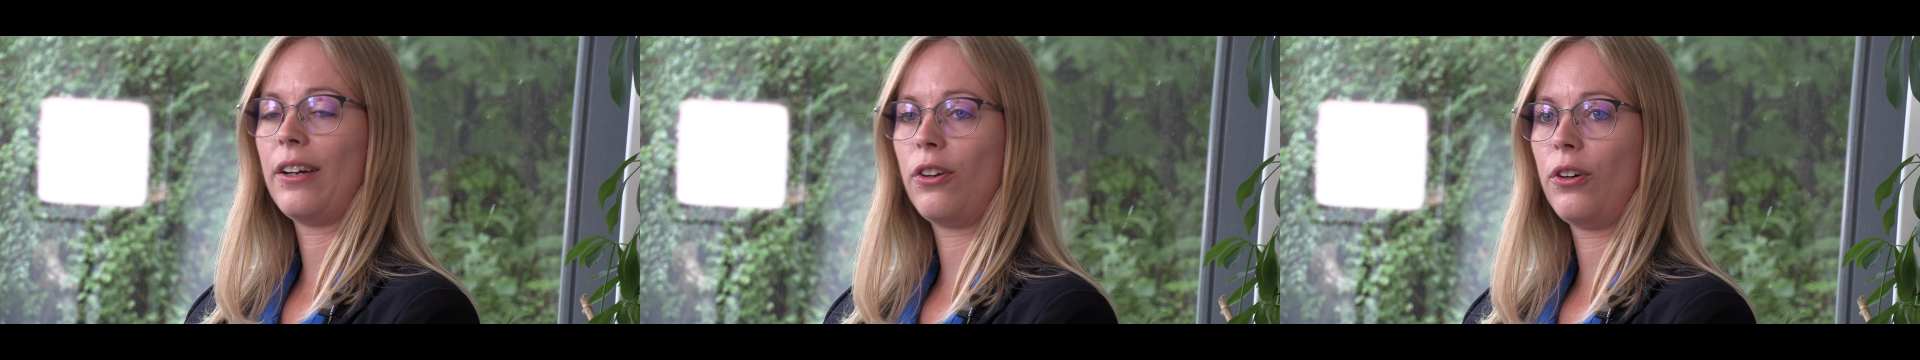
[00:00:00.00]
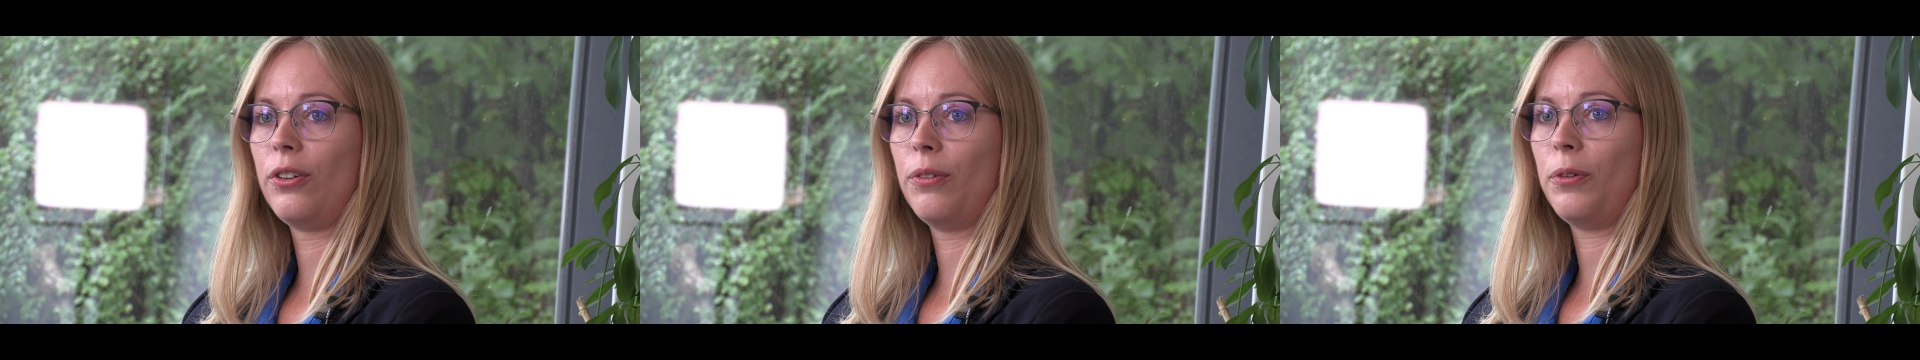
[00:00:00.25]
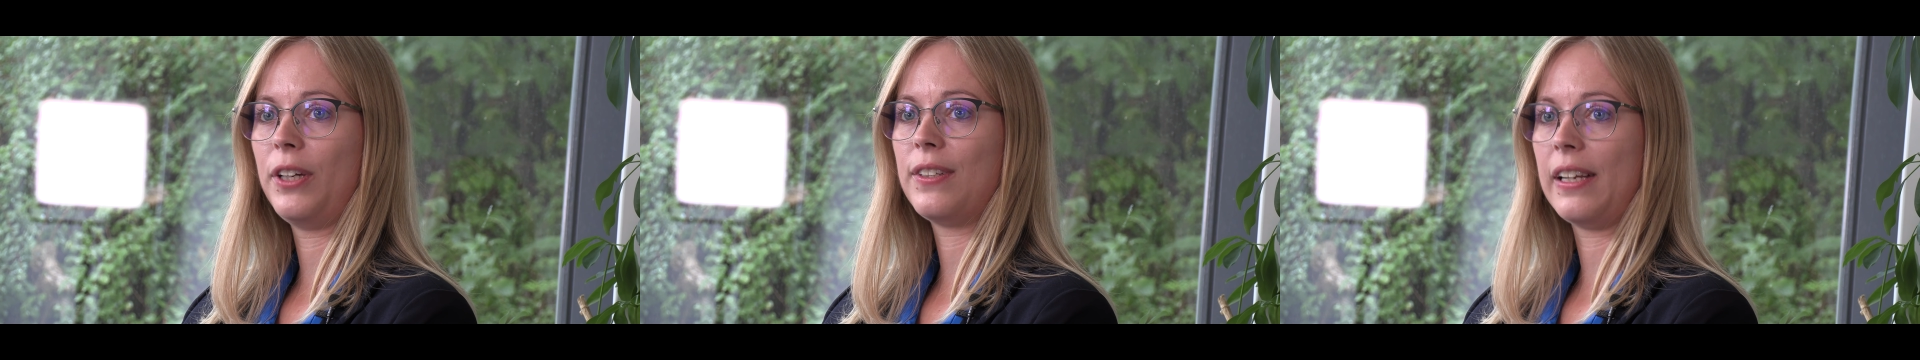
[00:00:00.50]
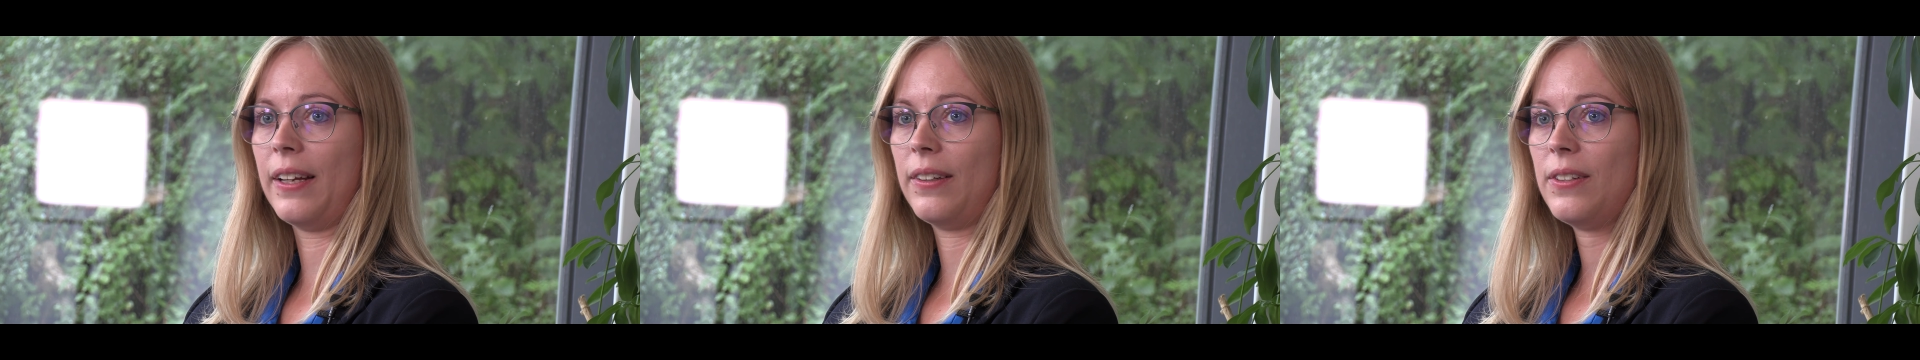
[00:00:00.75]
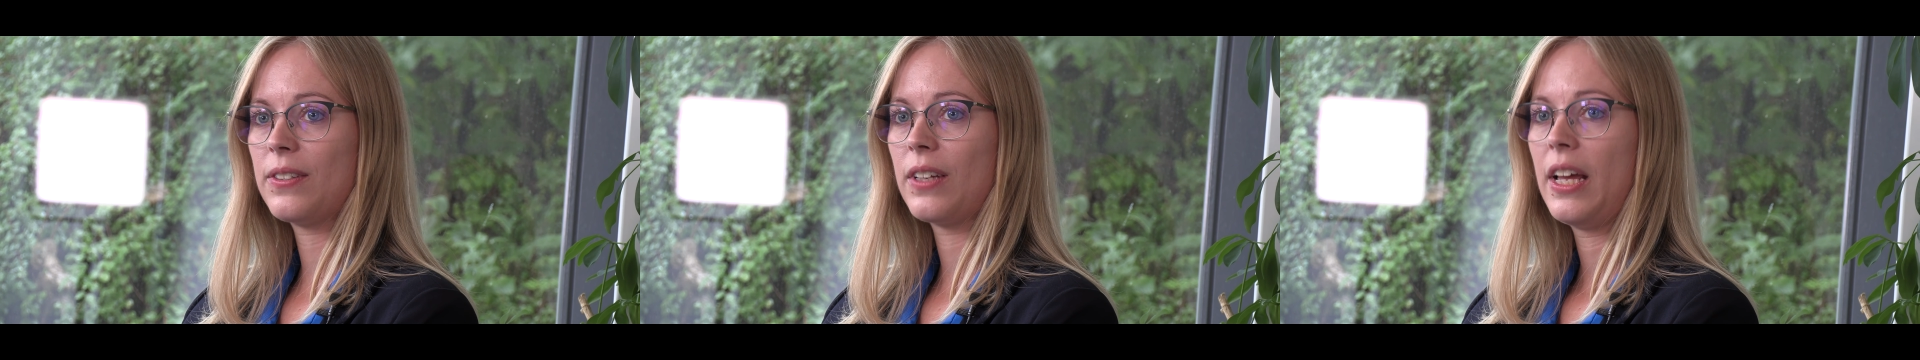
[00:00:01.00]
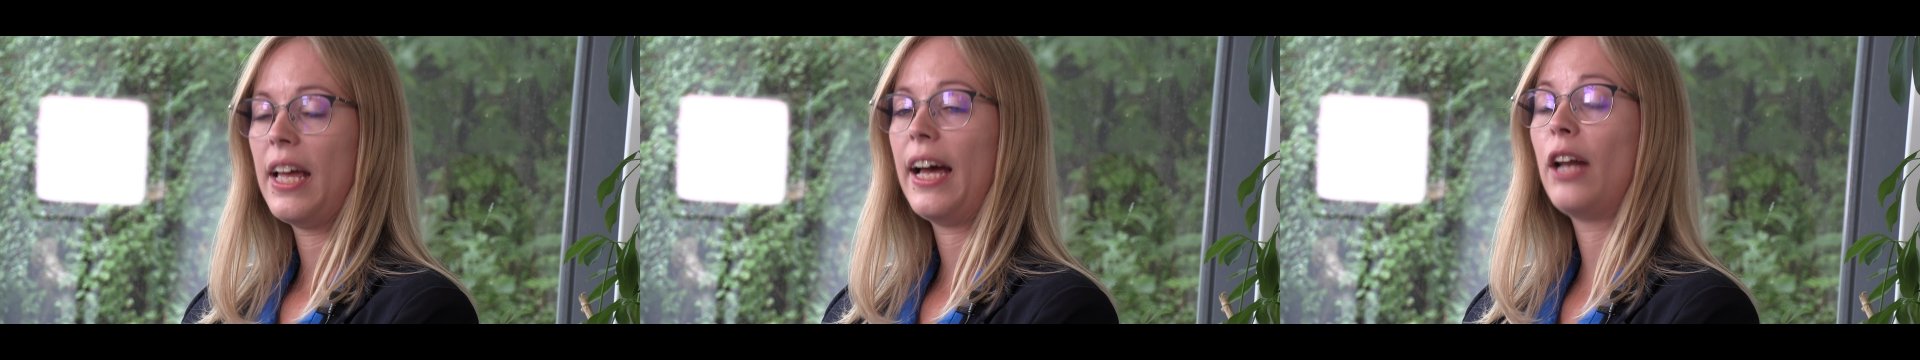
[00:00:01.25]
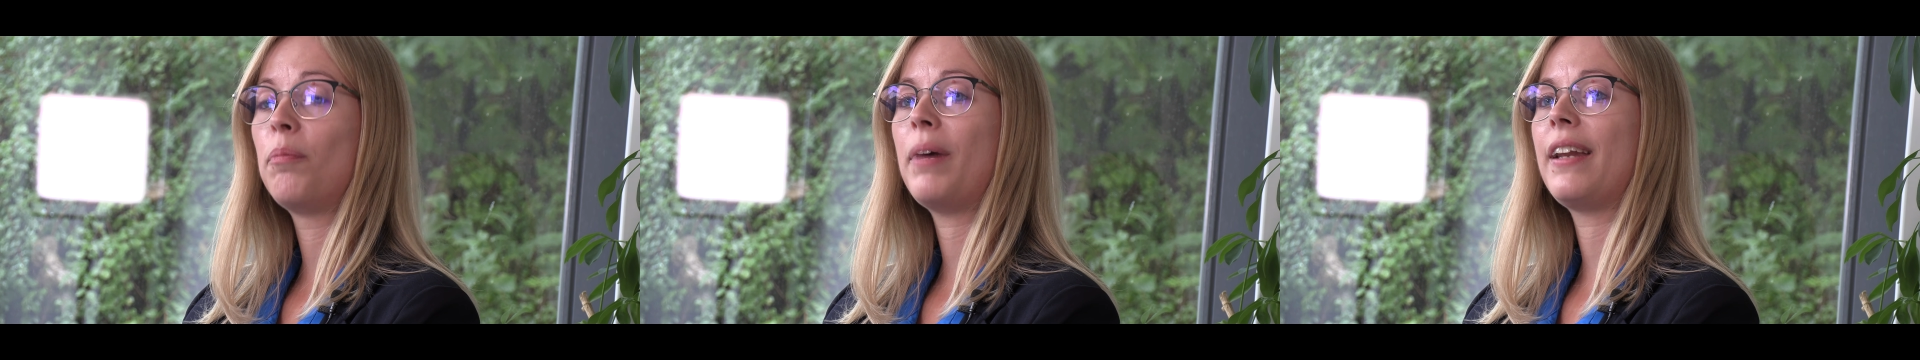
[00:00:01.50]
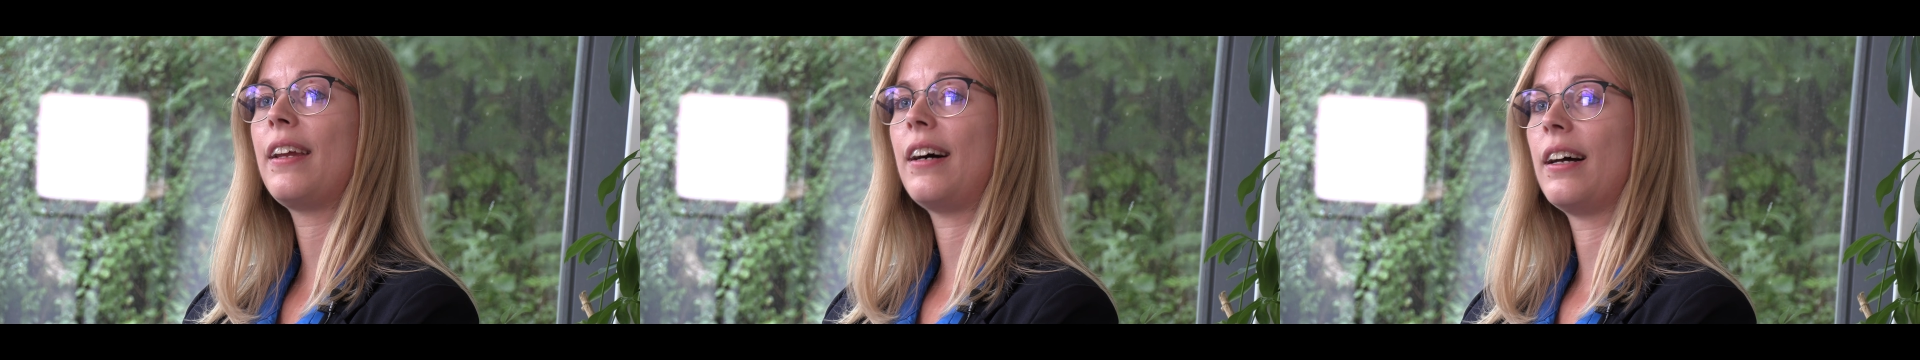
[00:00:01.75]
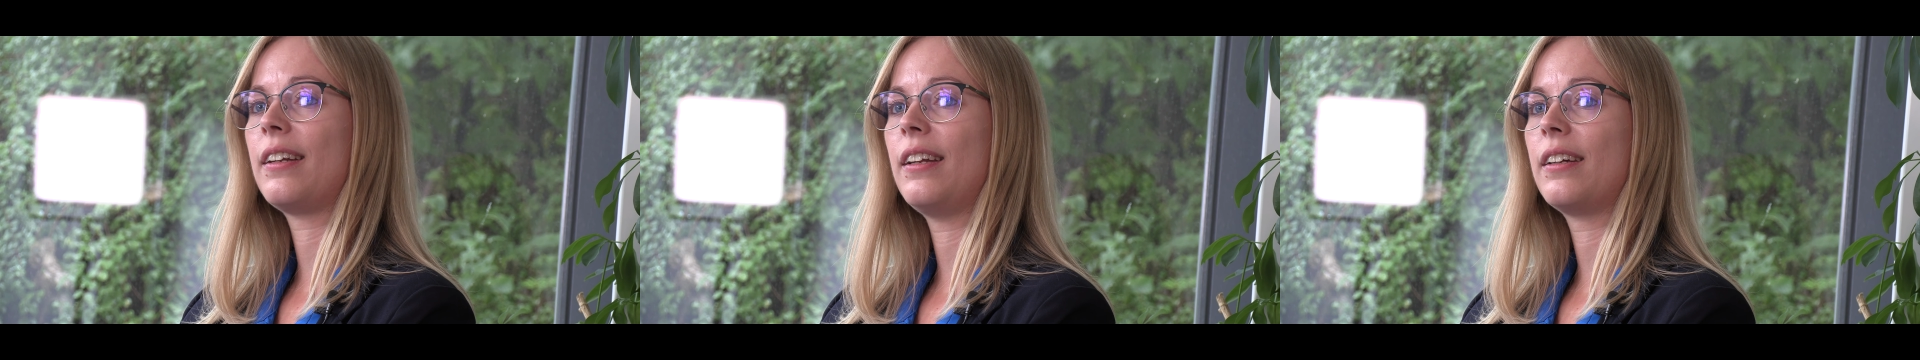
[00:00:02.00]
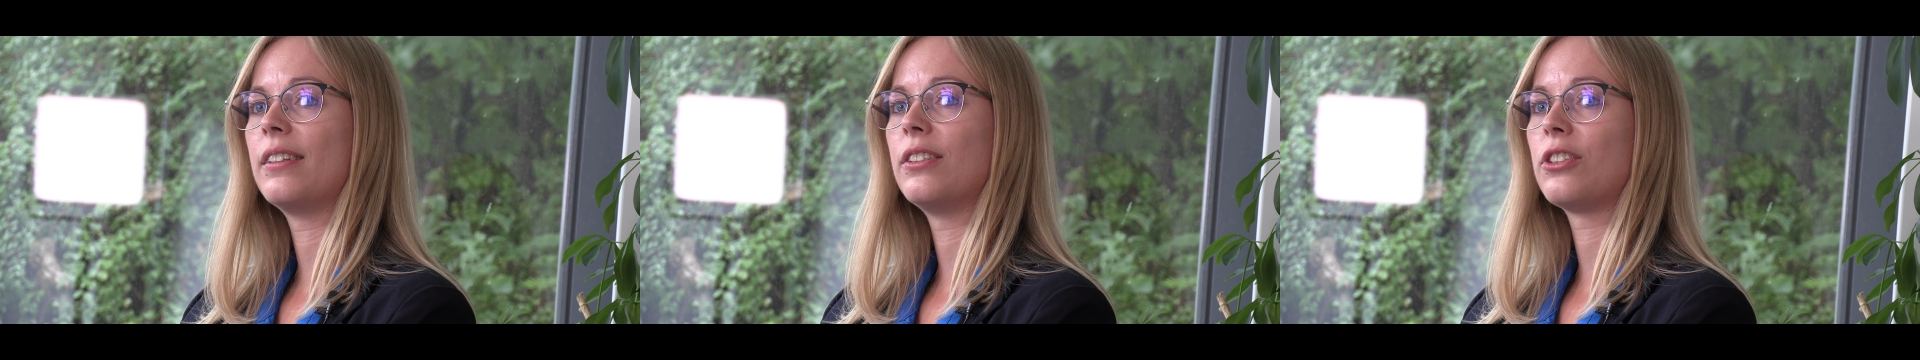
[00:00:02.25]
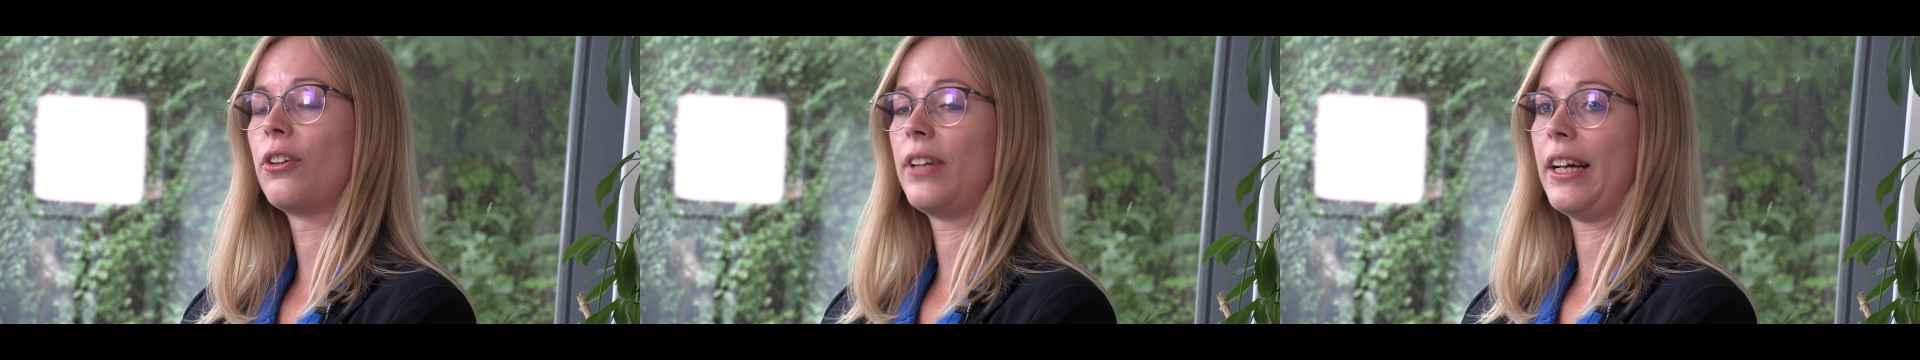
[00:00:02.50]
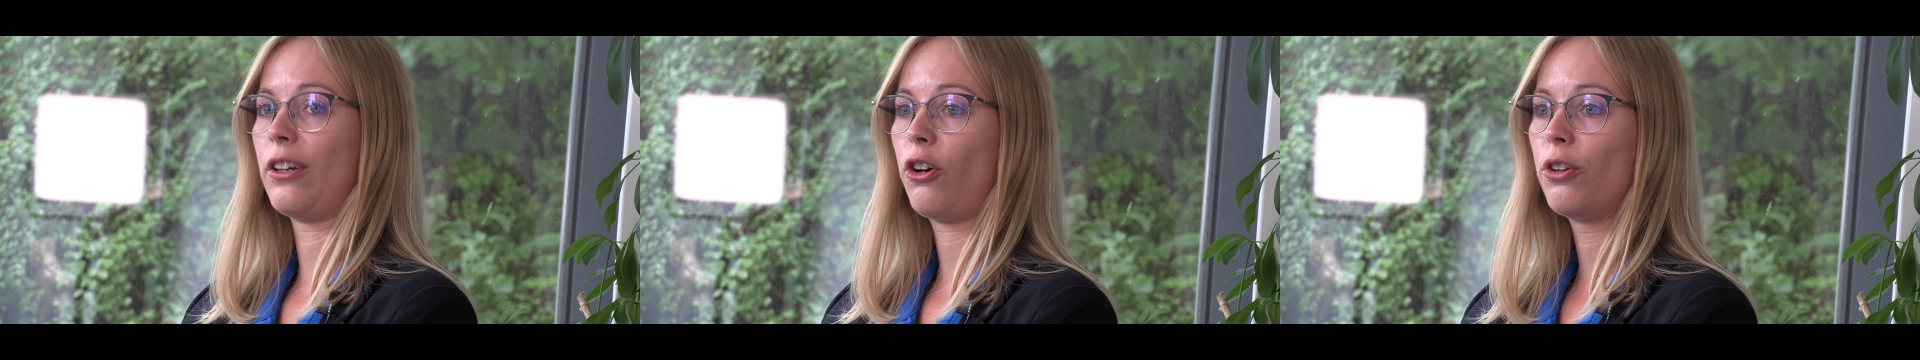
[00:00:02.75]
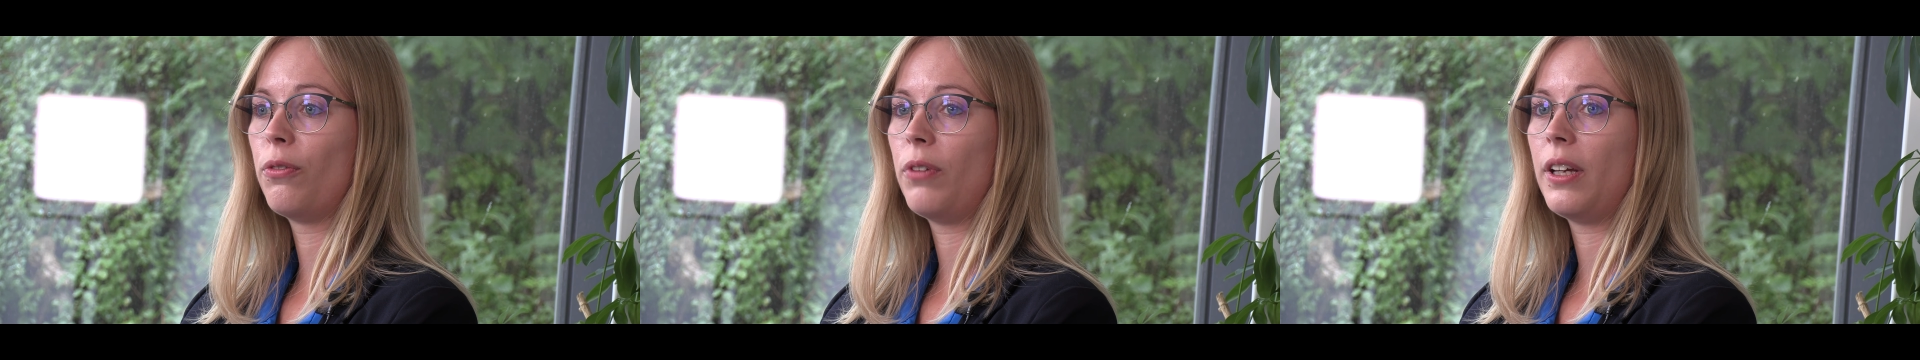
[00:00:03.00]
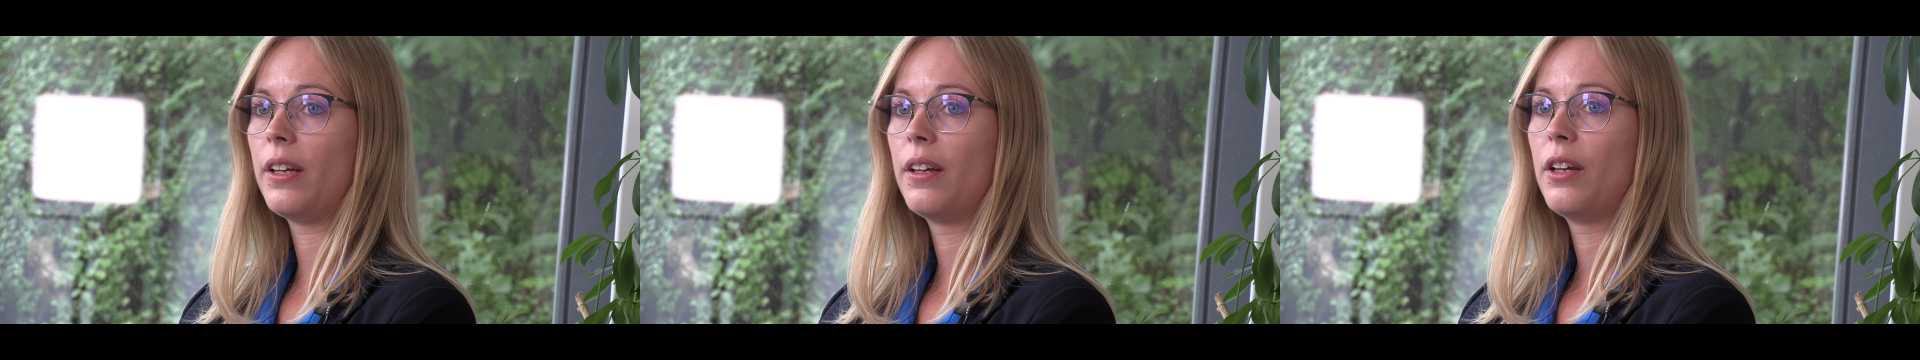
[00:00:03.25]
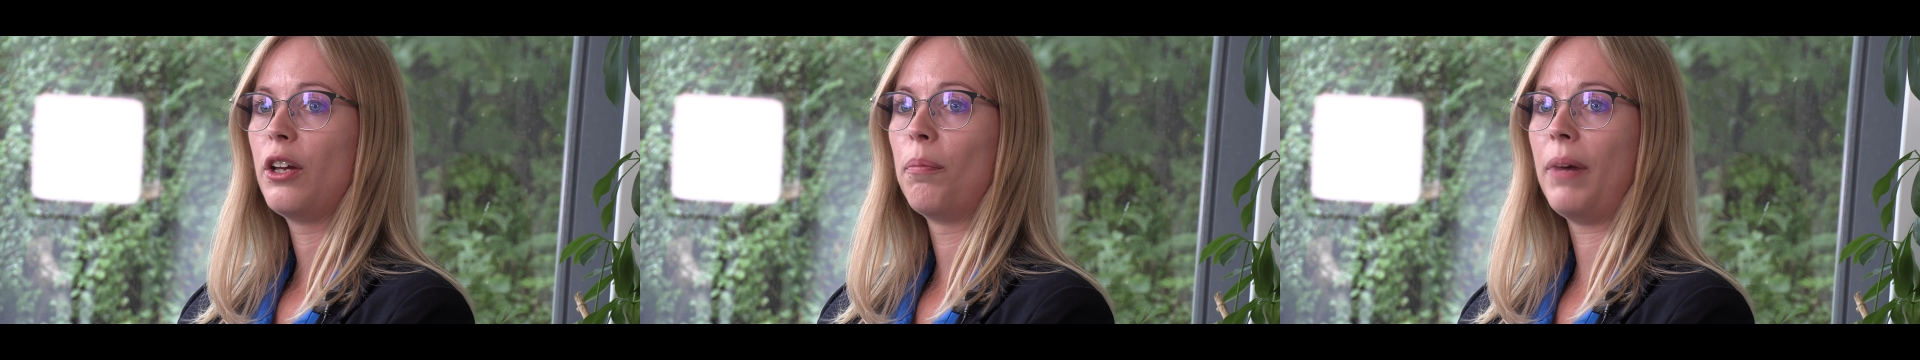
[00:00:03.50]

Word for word: Anne Conway's letters and many articles on Anne Conway,